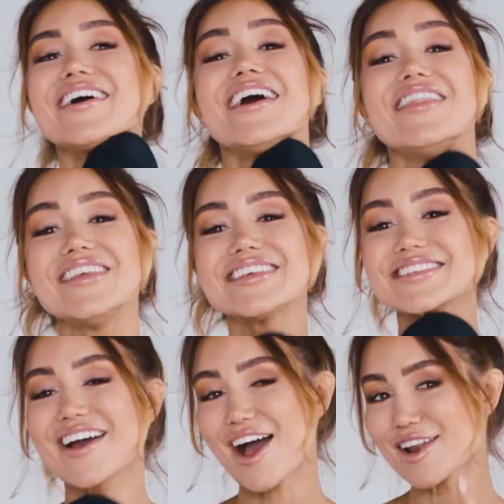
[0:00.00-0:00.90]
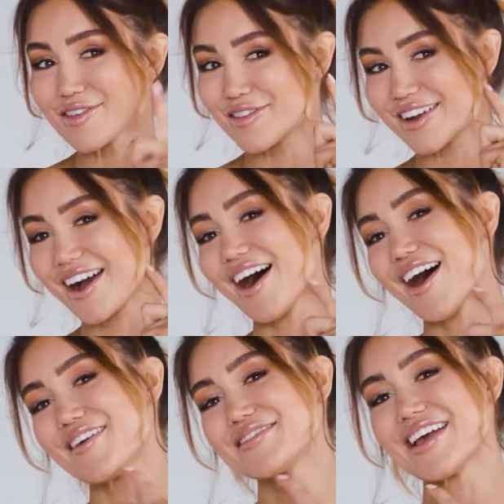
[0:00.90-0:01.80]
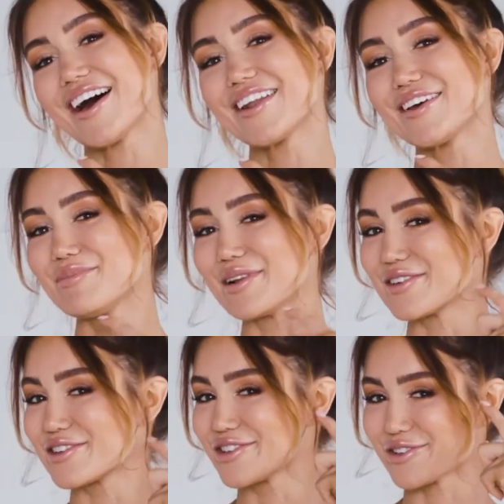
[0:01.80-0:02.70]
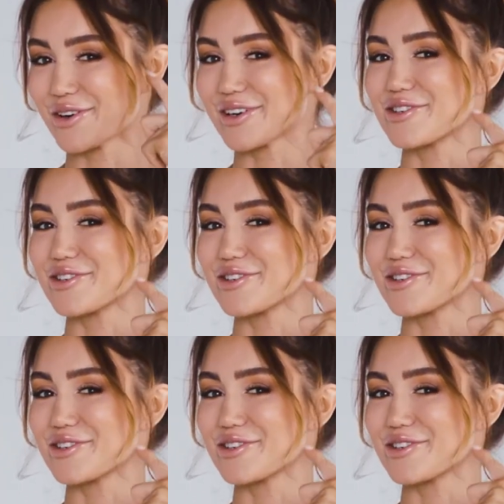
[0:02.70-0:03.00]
And this kind of carves out a bit of a stronger